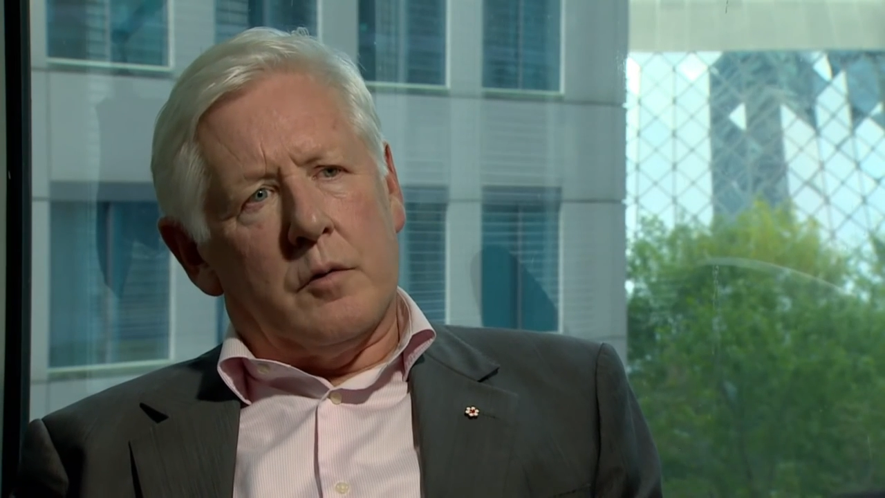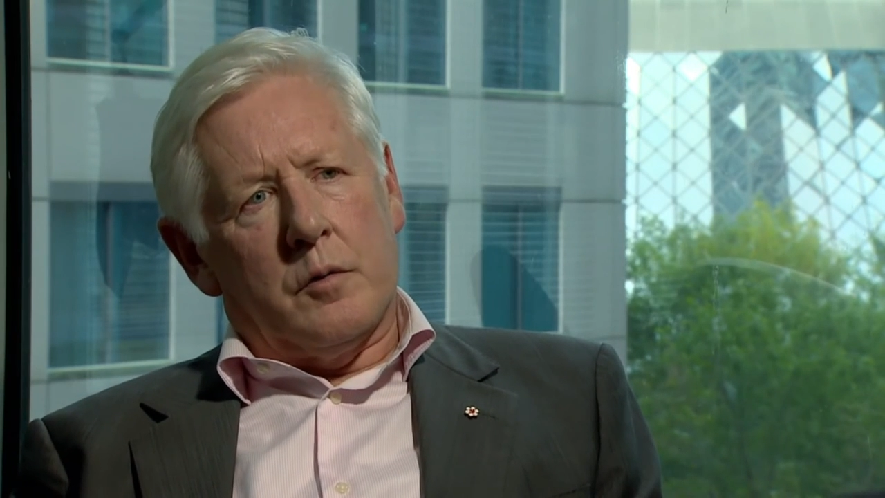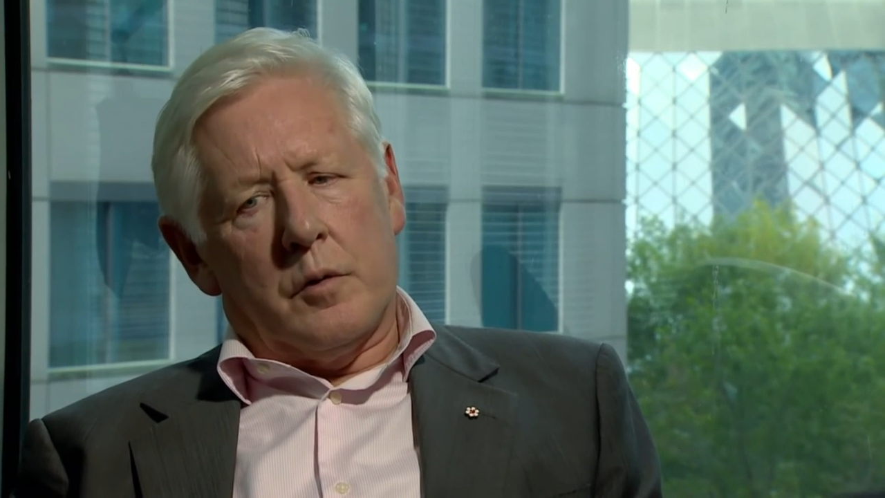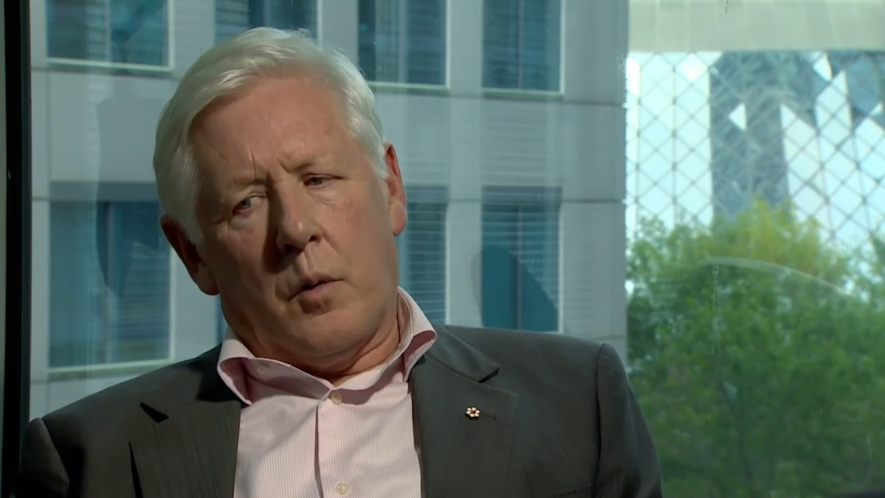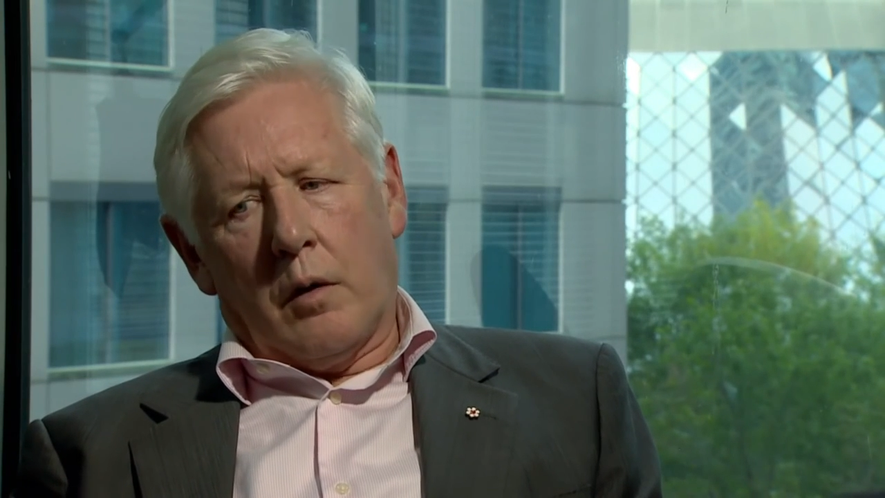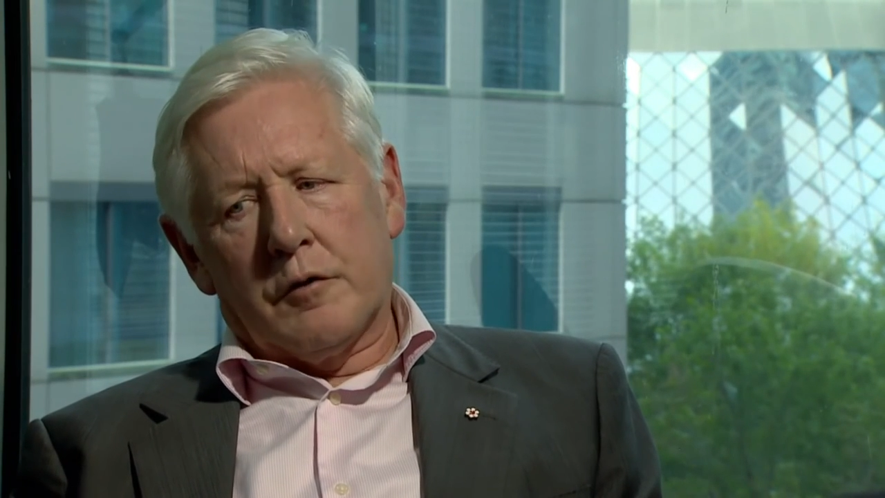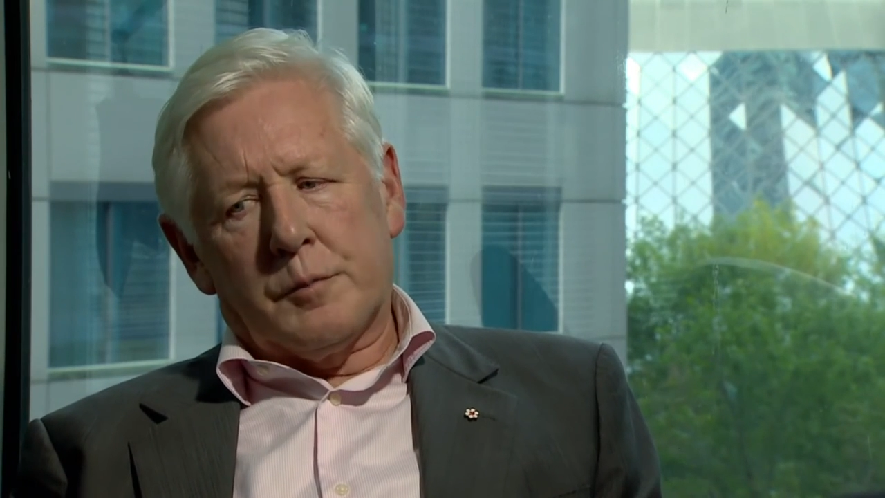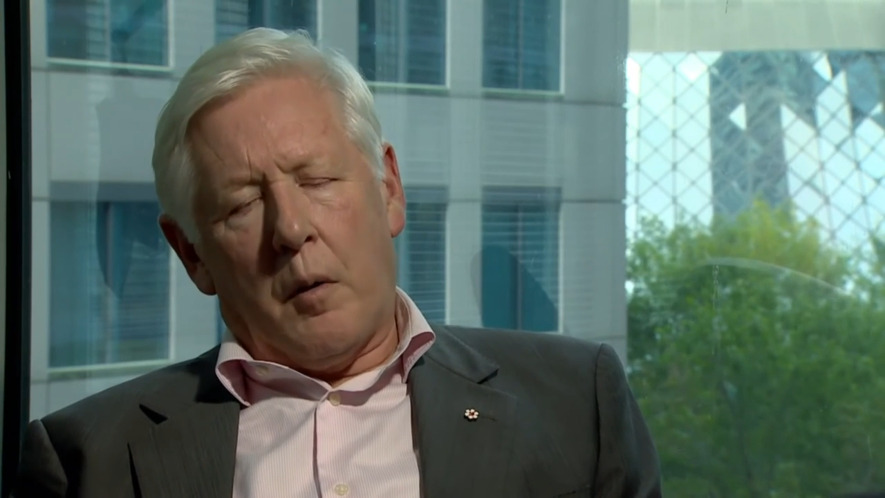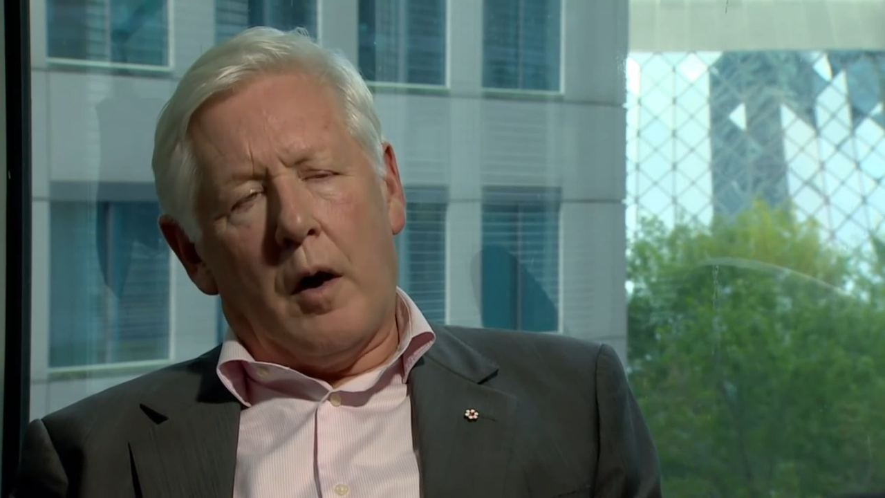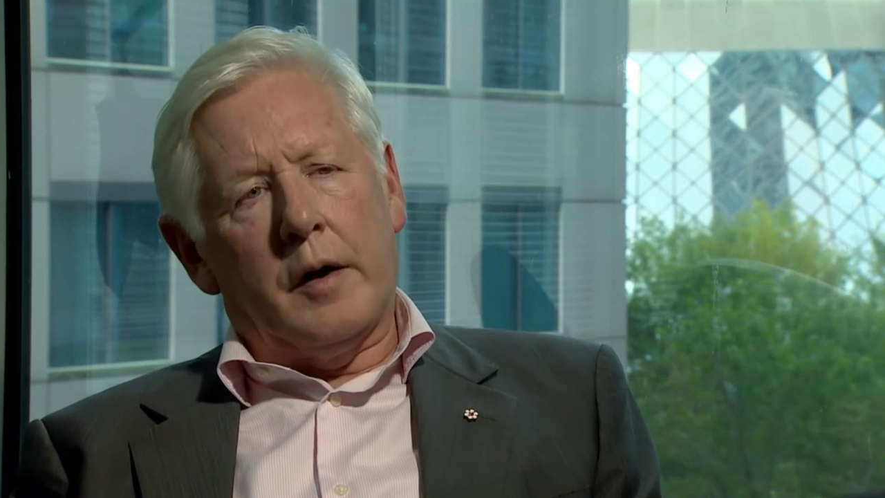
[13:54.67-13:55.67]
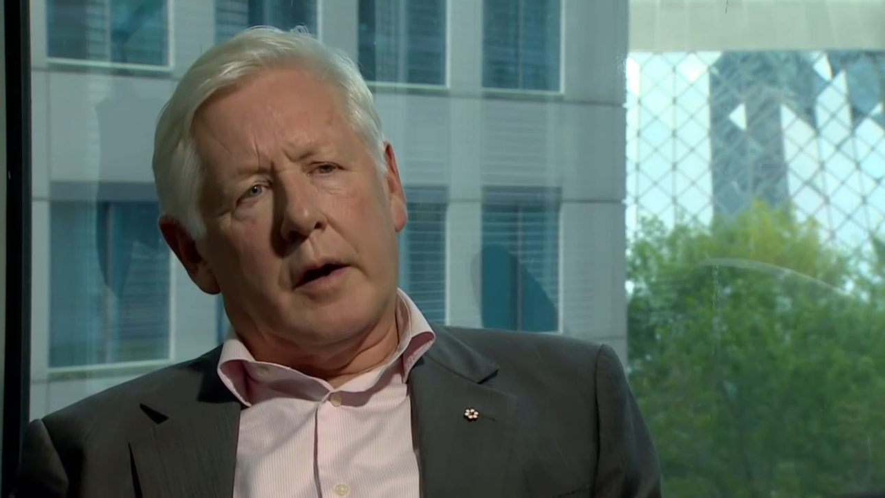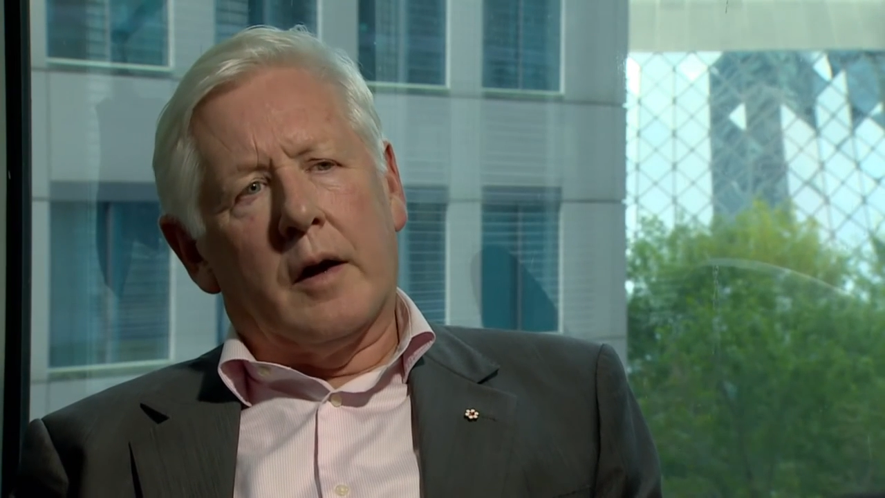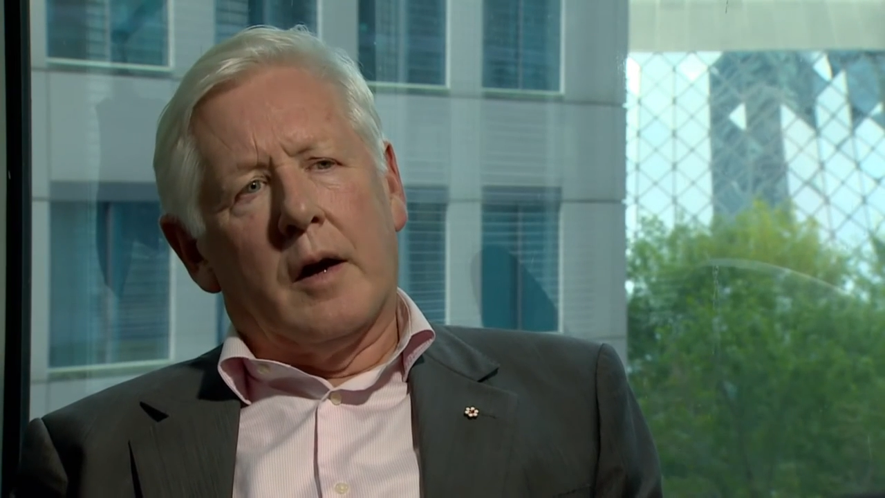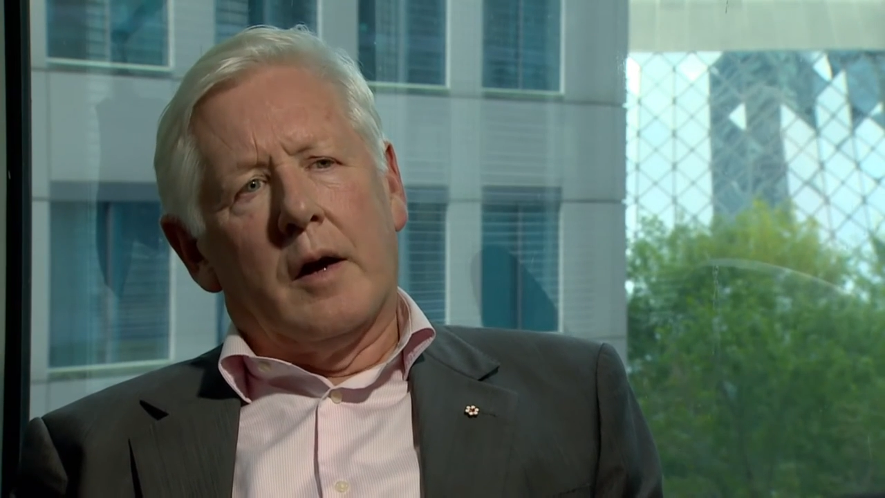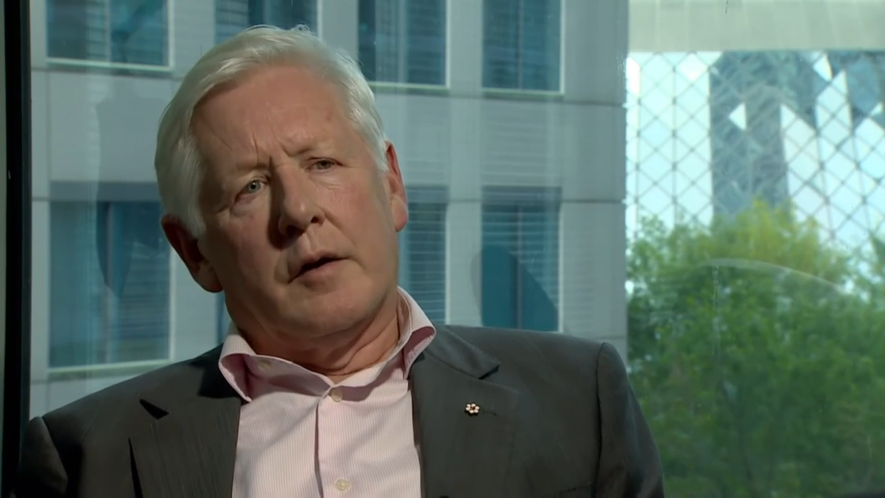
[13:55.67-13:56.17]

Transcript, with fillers: you you are responding